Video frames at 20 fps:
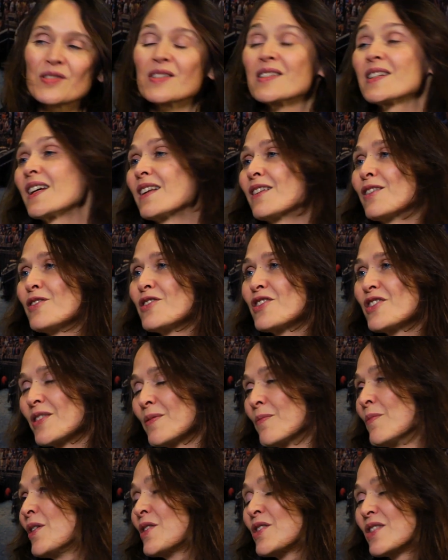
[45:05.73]
the
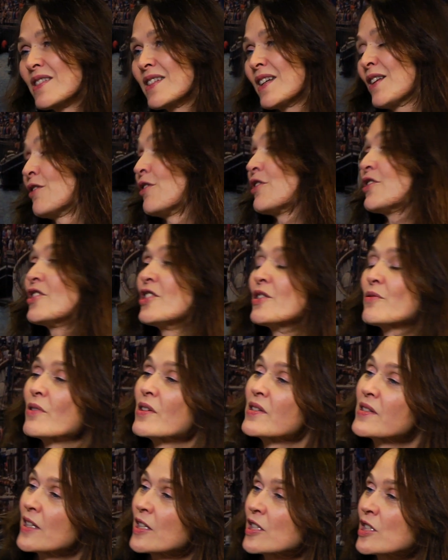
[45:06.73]
emerging technologies
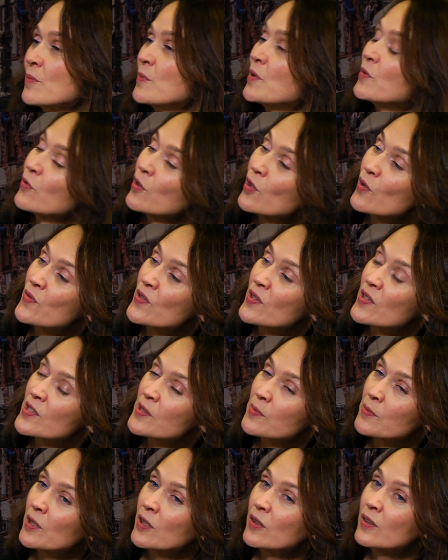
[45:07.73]
research I'm involved in
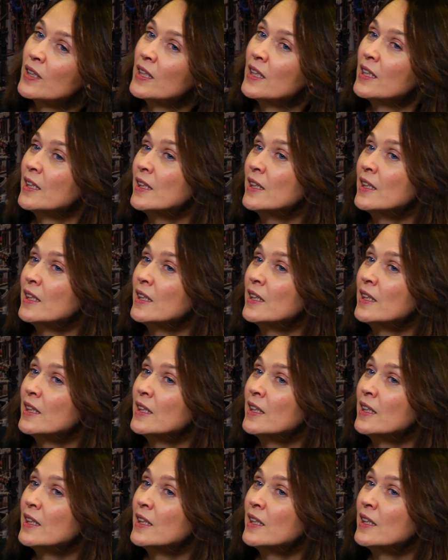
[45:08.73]
as well.